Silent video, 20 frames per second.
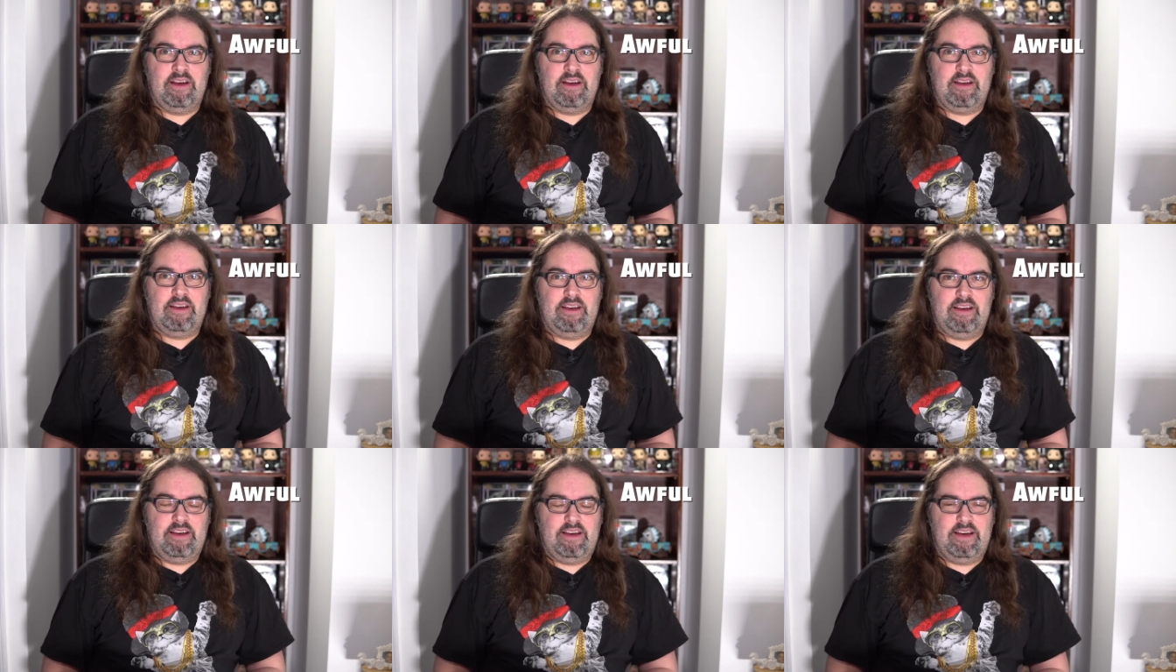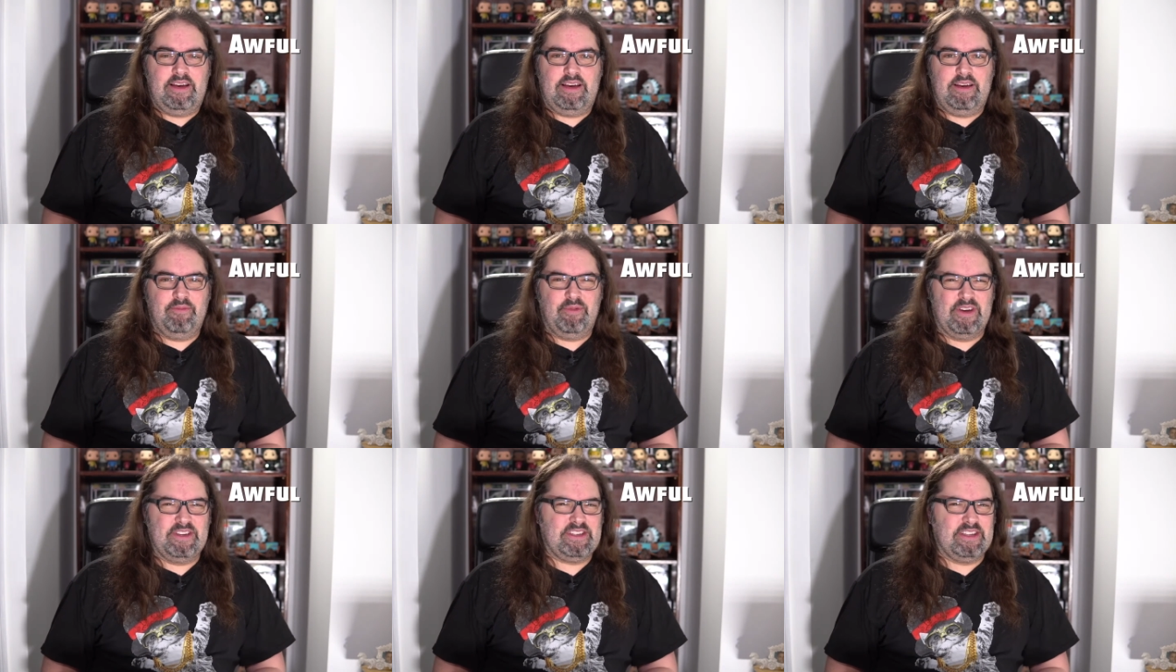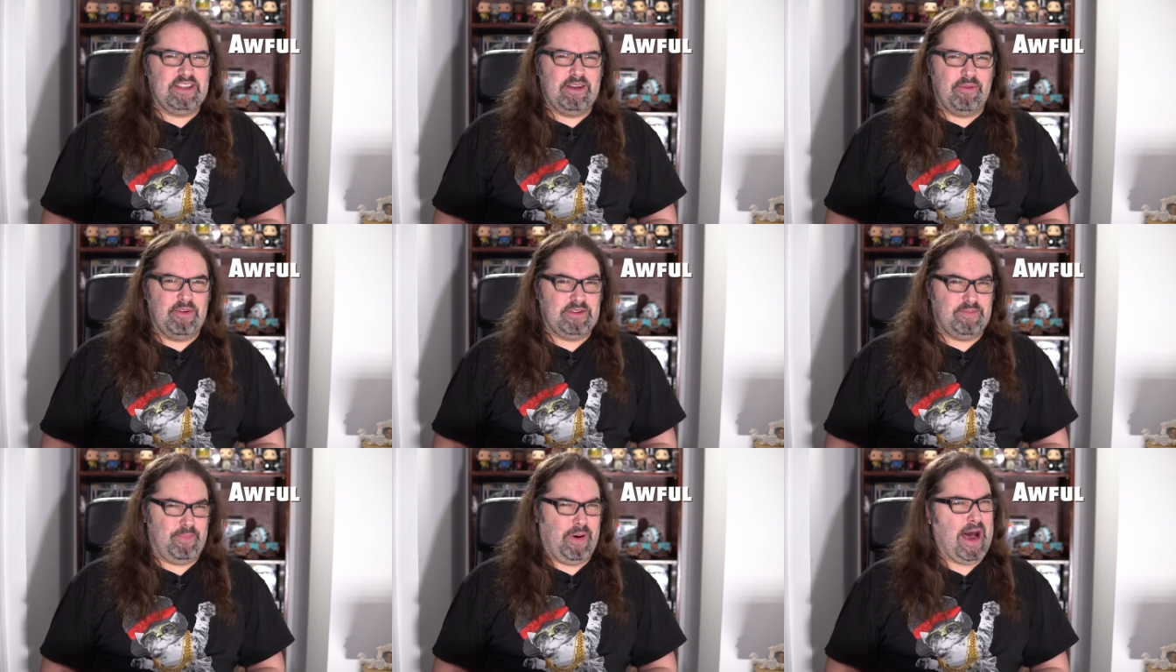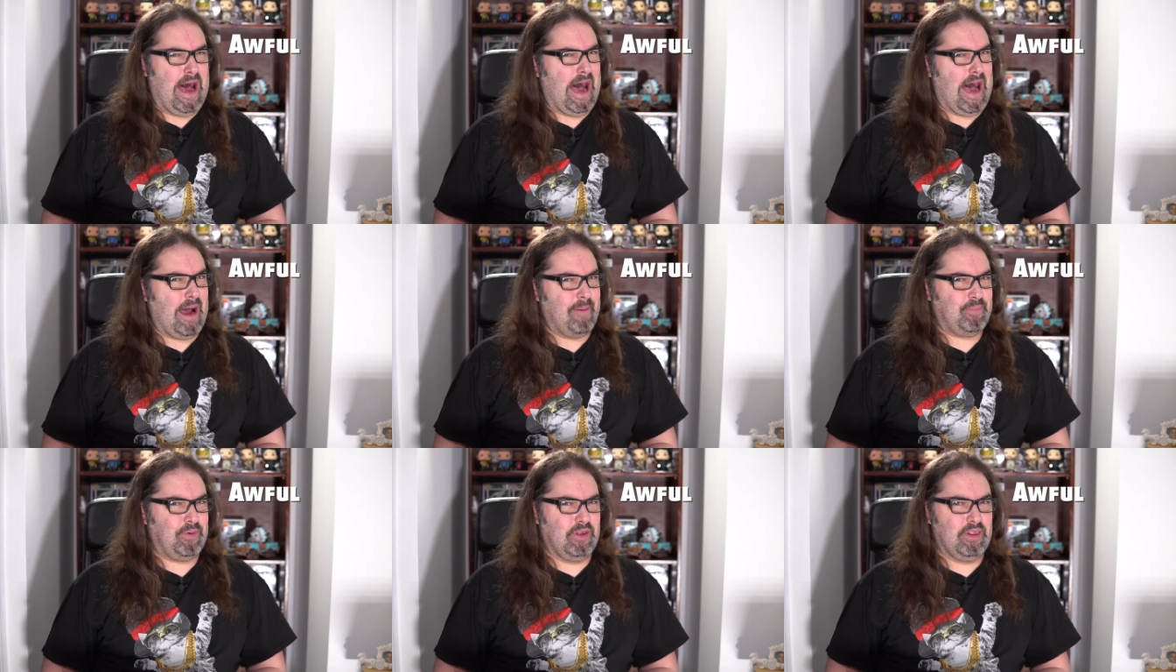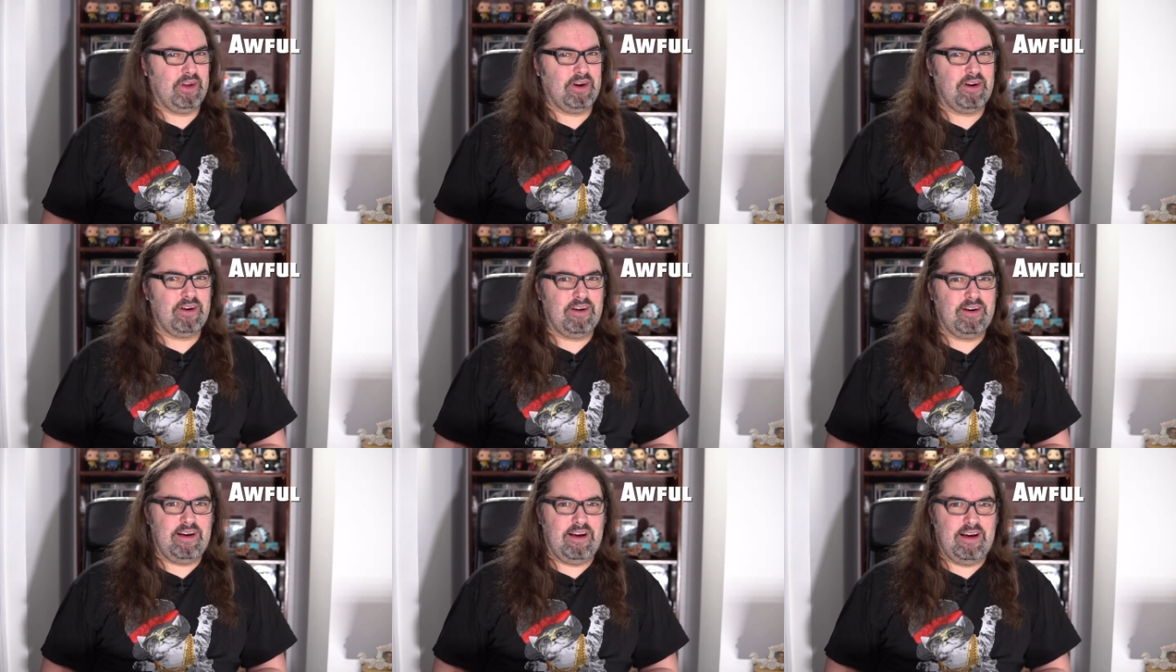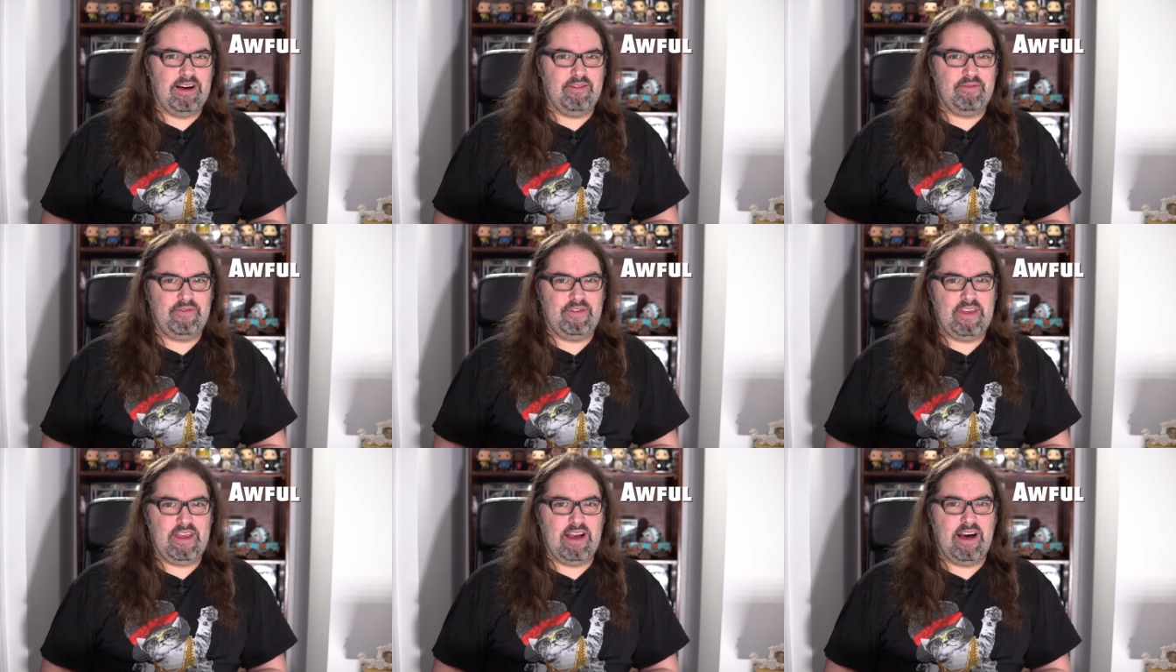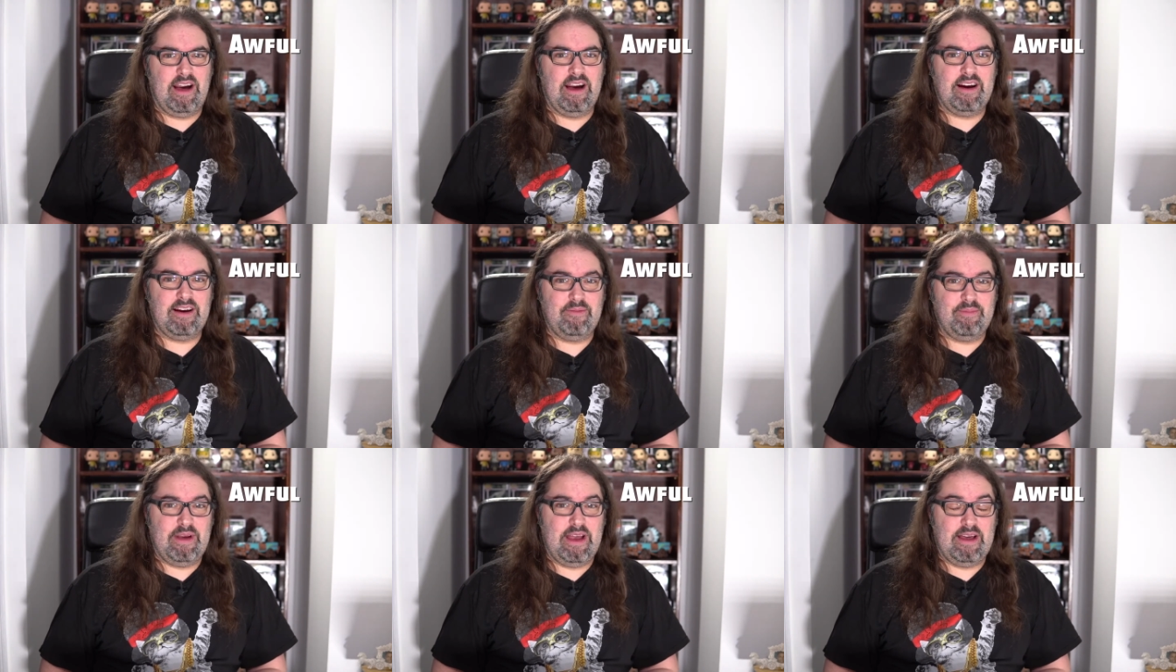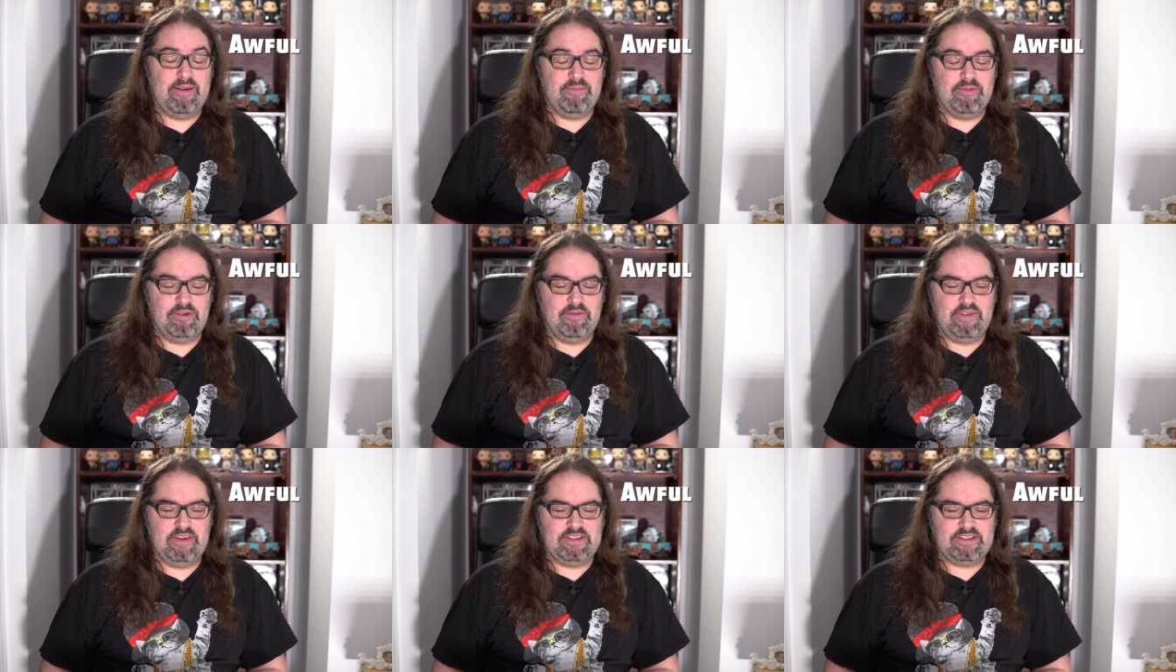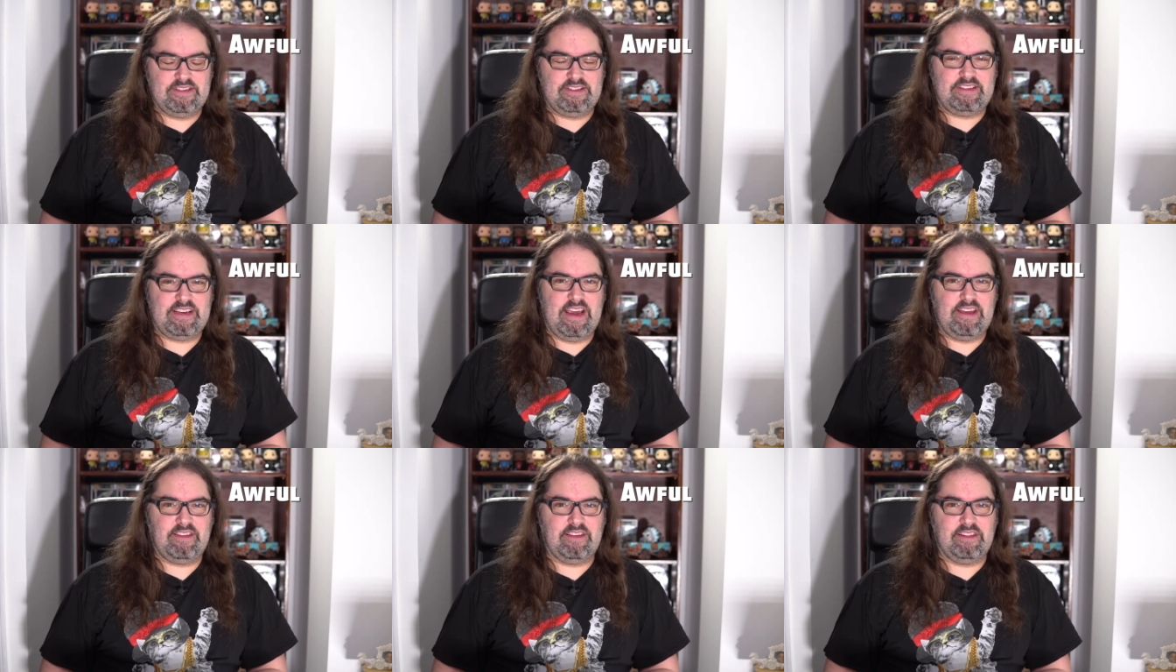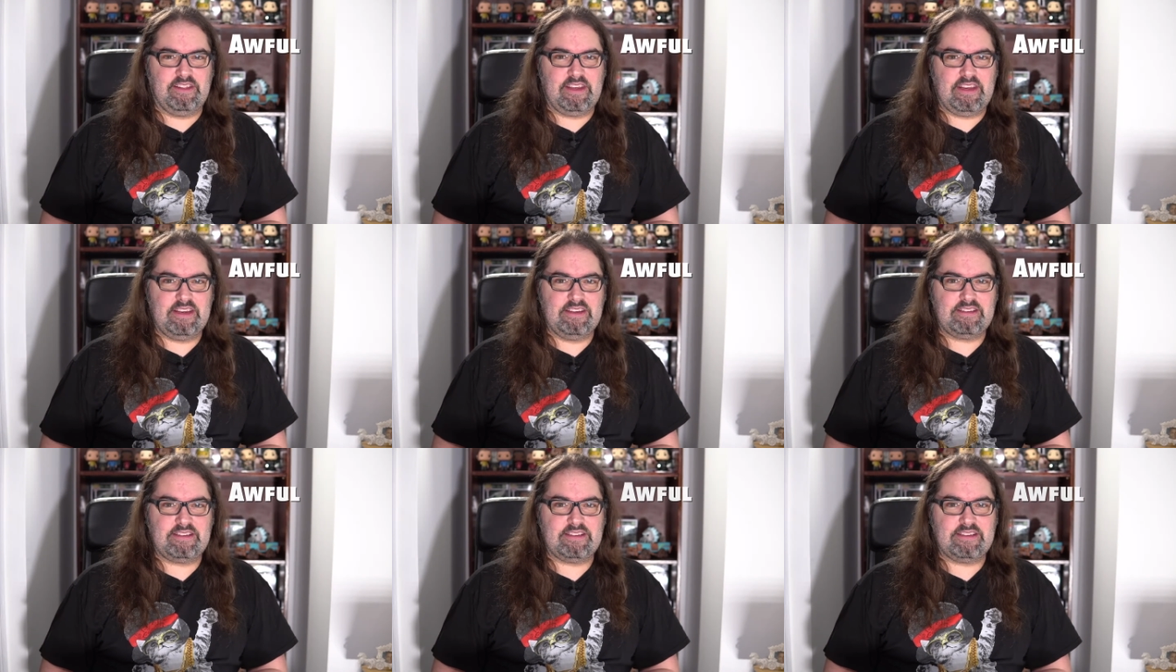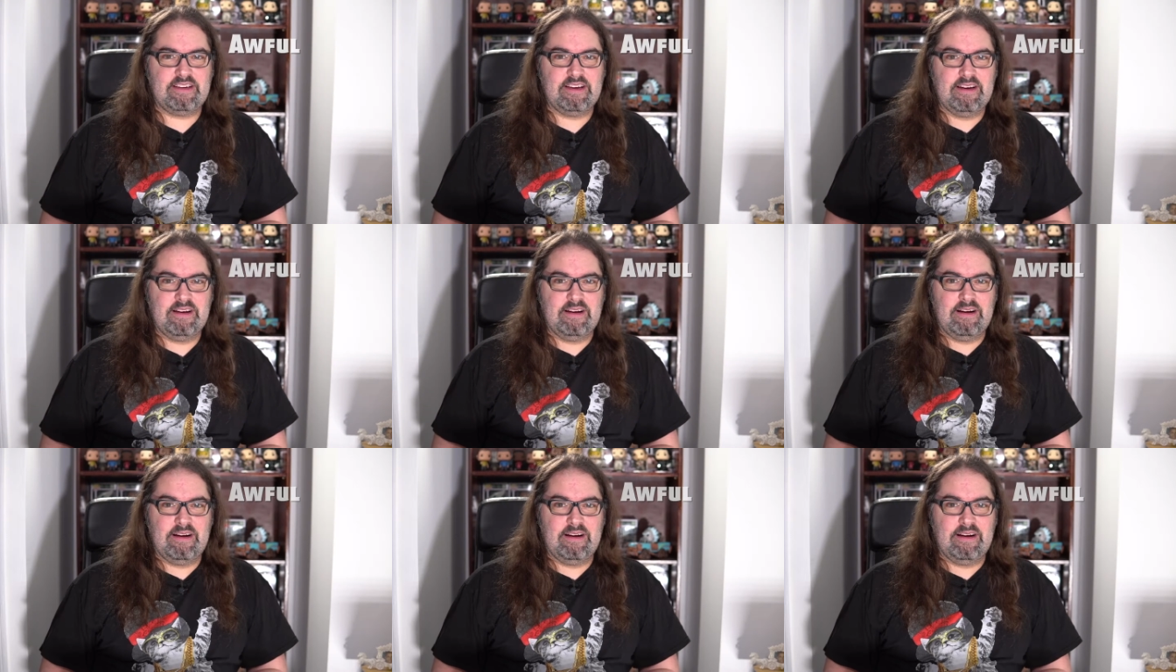Uh, it wasn't the most popular of the Iron Man movies, to say the least.